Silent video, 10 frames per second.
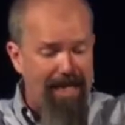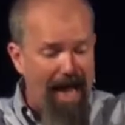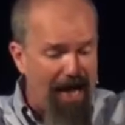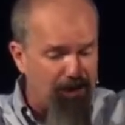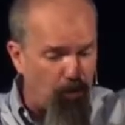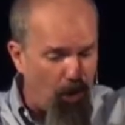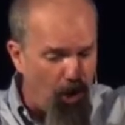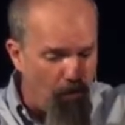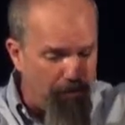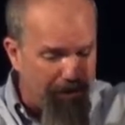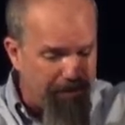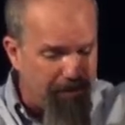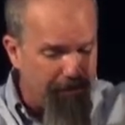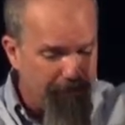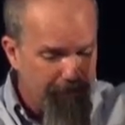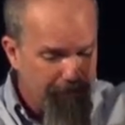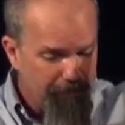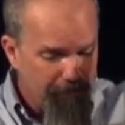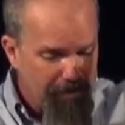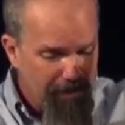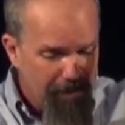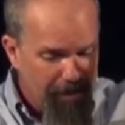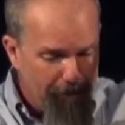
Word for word: eyes were opened. In that